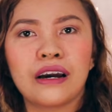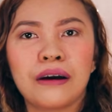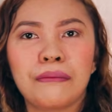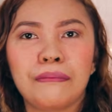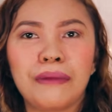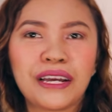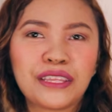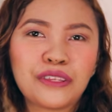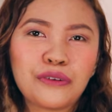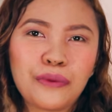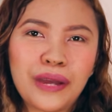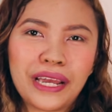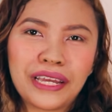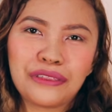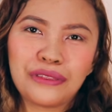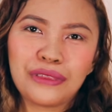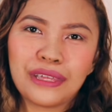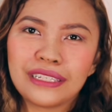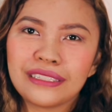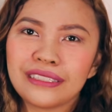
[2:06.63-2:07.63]
By the way,
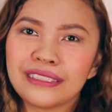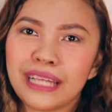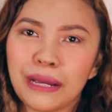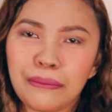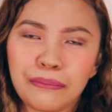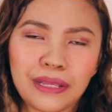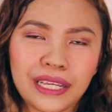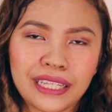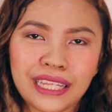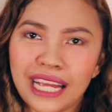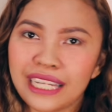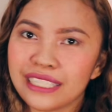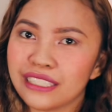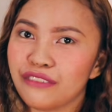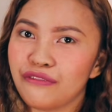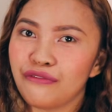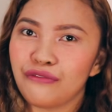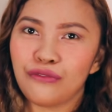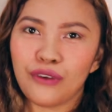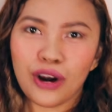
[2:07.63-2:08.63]
this template has
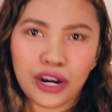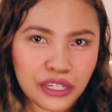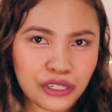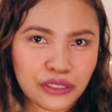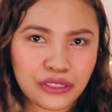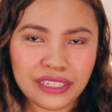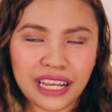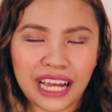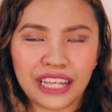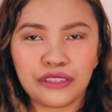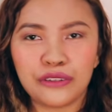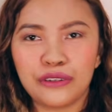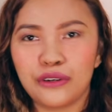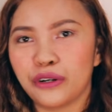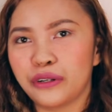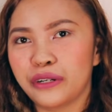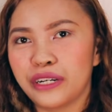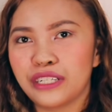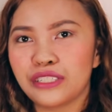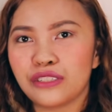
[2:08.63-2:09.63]
various
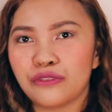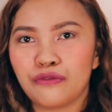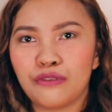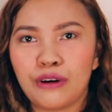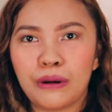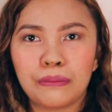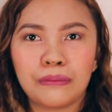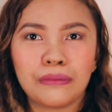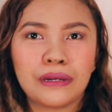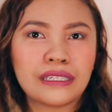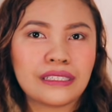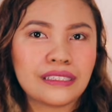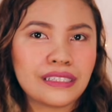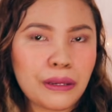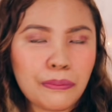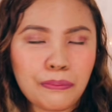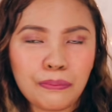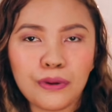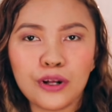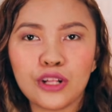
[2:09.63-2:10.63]
categories from
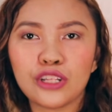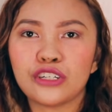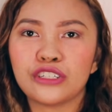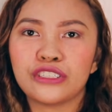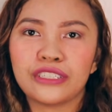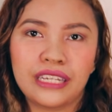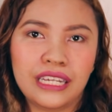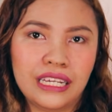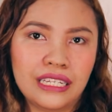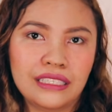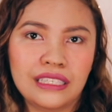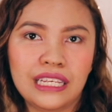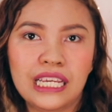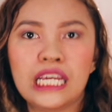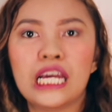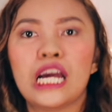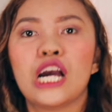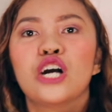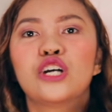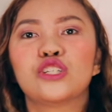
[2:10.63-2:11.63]
simple or easy
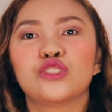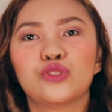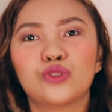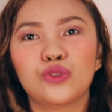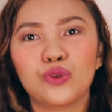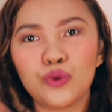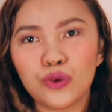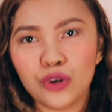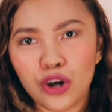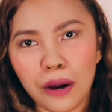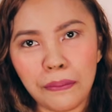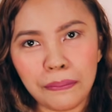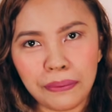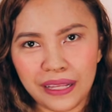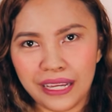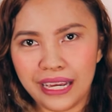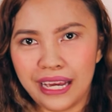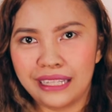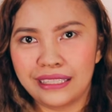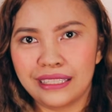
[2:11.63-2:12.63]
to
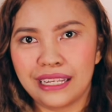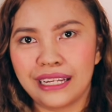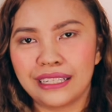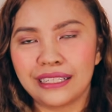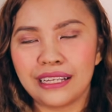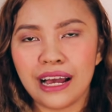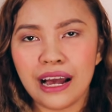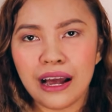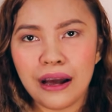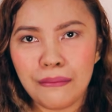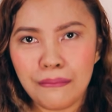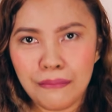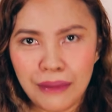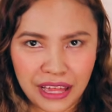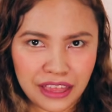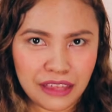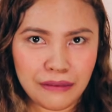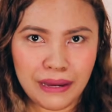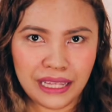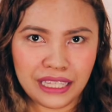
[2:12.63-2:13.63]
complicated
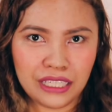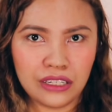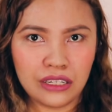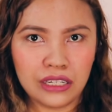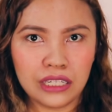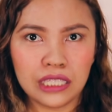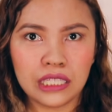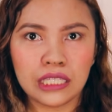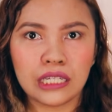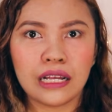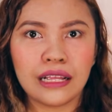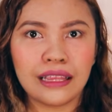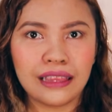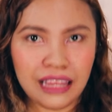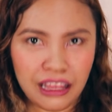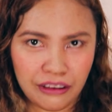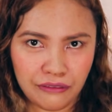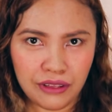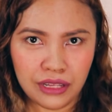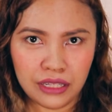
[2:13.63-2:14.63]
mathematical
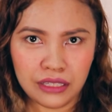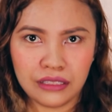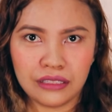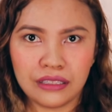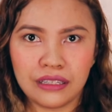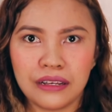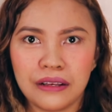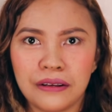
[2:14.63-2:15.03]
levels.